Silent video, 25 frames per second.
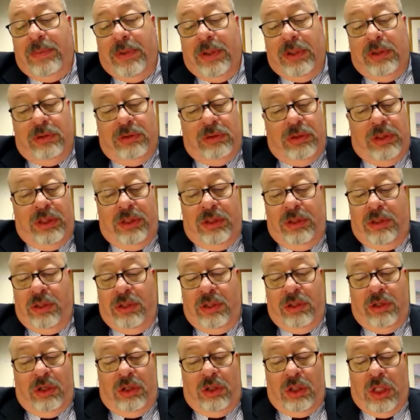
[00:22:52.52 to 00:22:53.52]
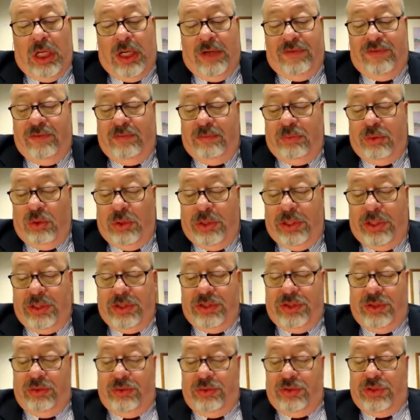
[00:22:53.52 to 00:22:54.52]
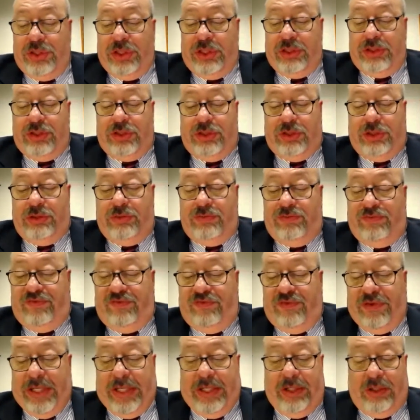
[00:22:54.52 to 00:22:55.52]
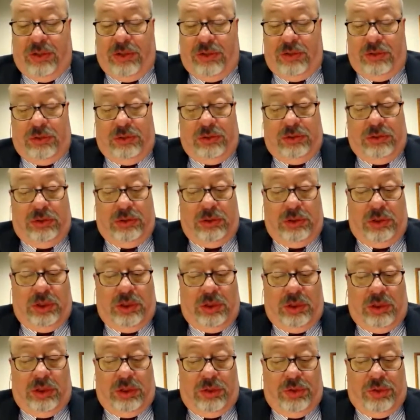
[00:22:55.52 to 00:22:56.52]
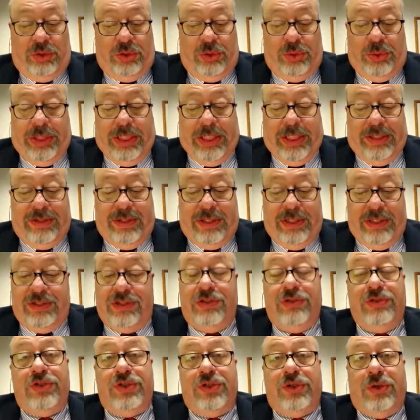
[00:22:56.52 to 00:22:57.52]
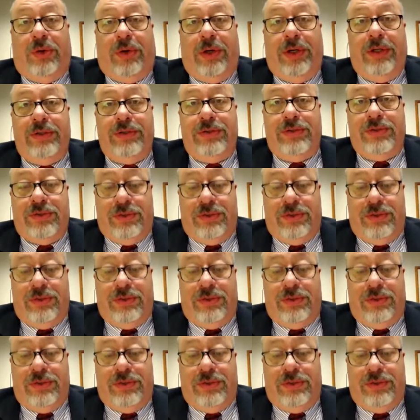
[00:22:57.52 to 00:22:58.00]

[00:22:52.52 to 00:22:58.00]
but there are a lot of employers who just fail to get this insurance.